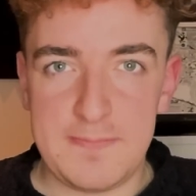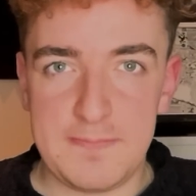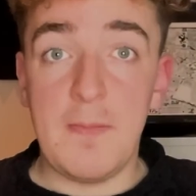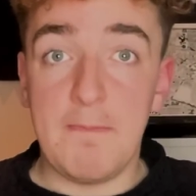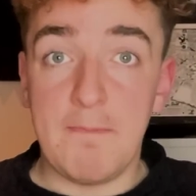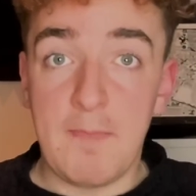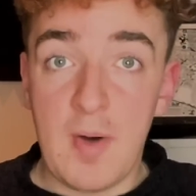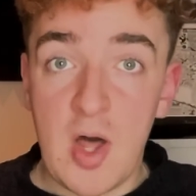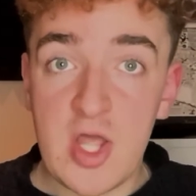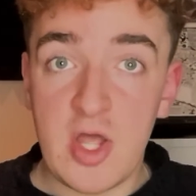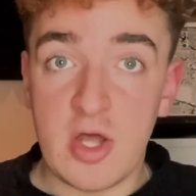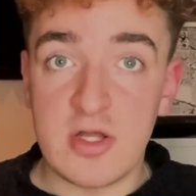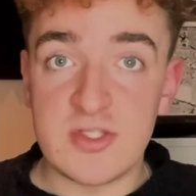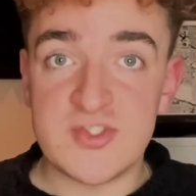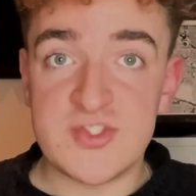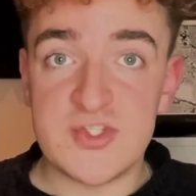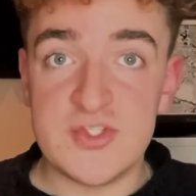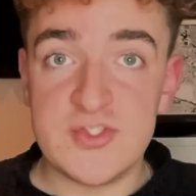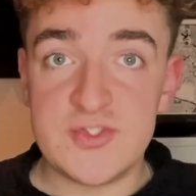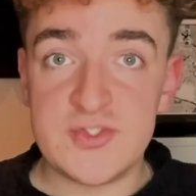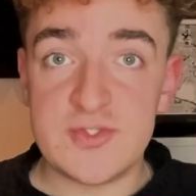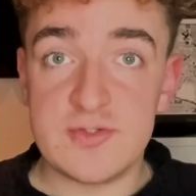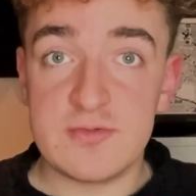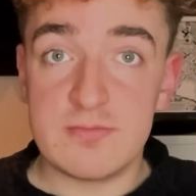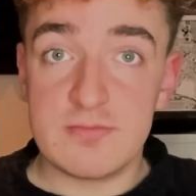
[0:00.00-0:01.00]
My
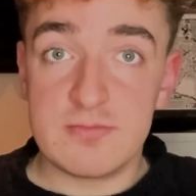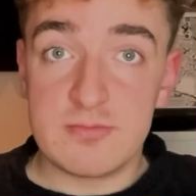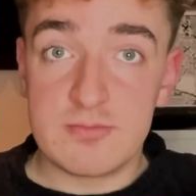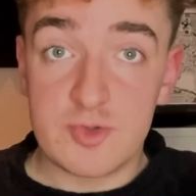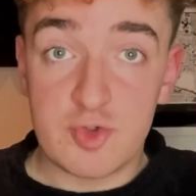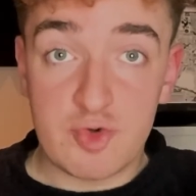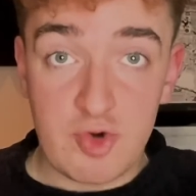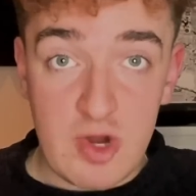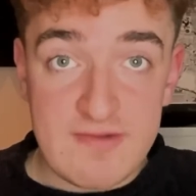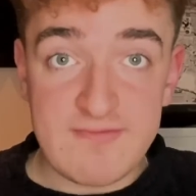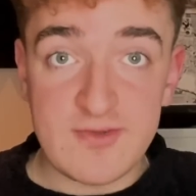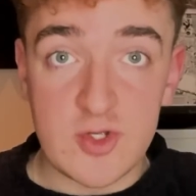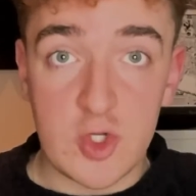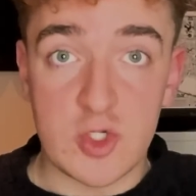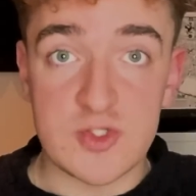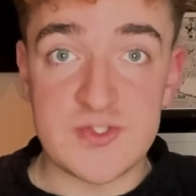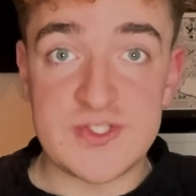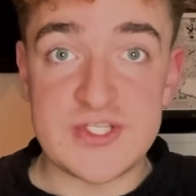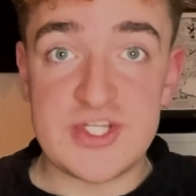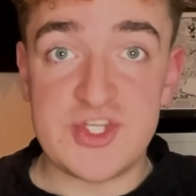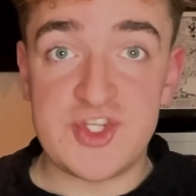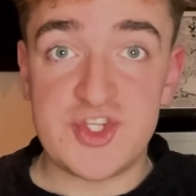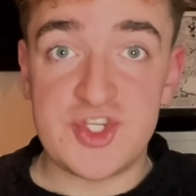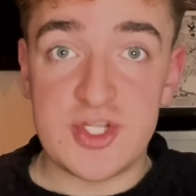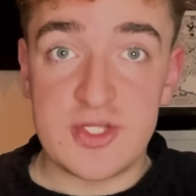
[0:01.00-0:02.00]
answers, Craven
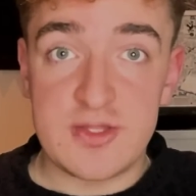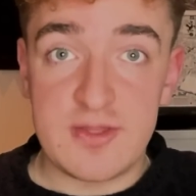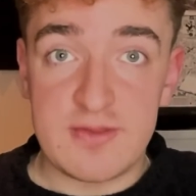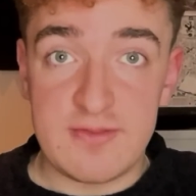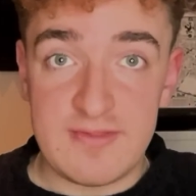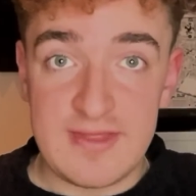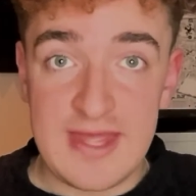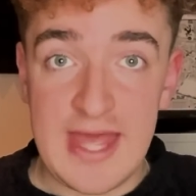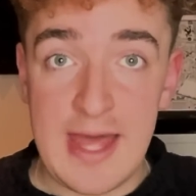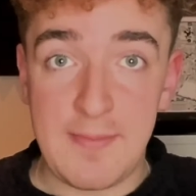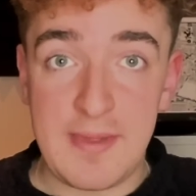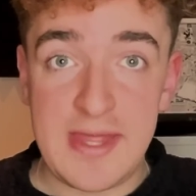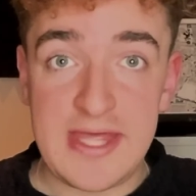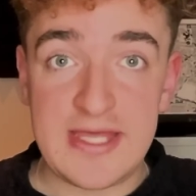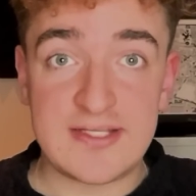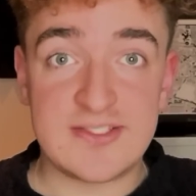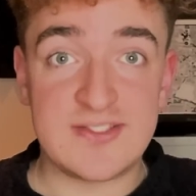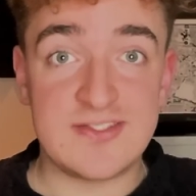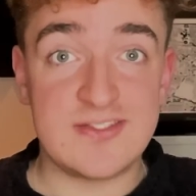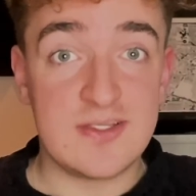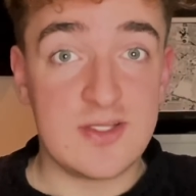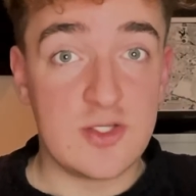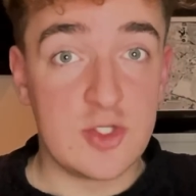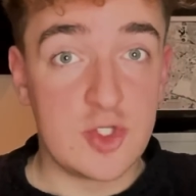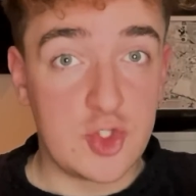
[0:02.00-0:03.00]
Cottage, the
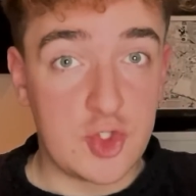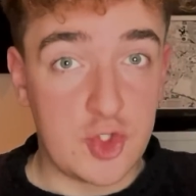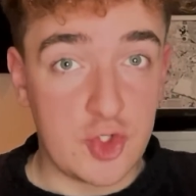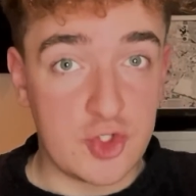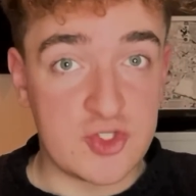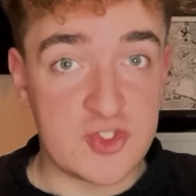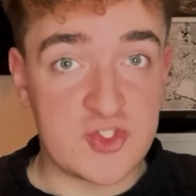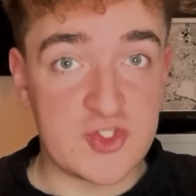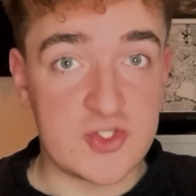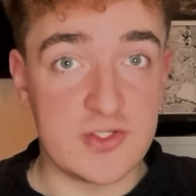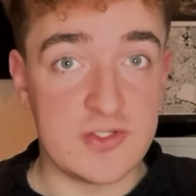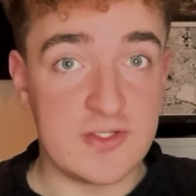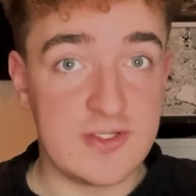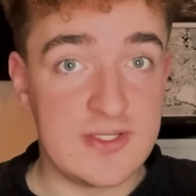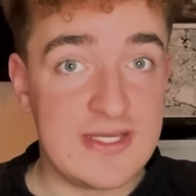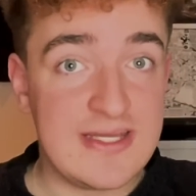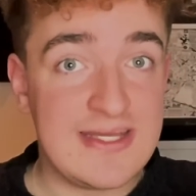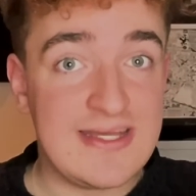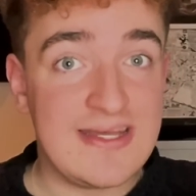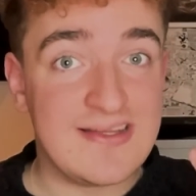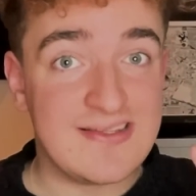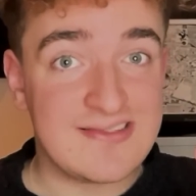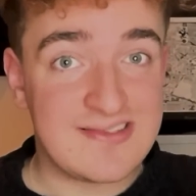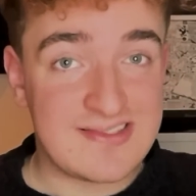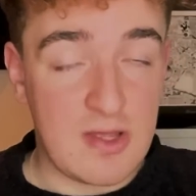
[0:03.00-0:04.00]
Amex, Goodison,
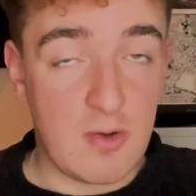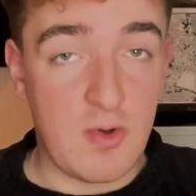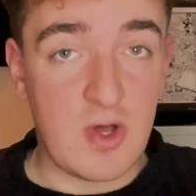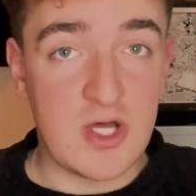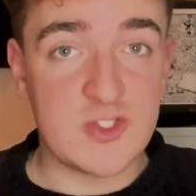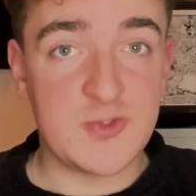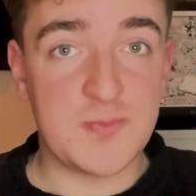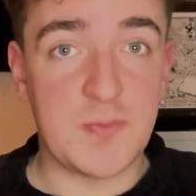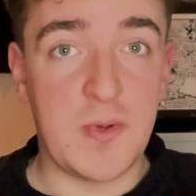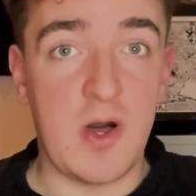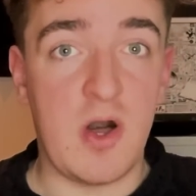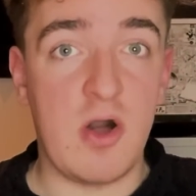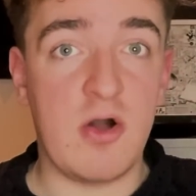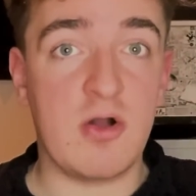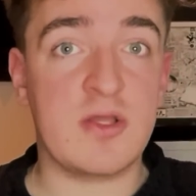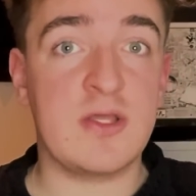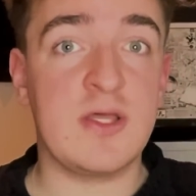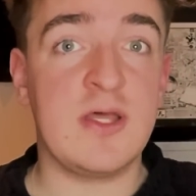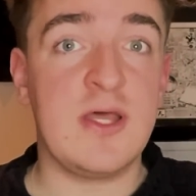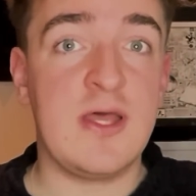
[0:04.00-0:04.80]
Selhurst Park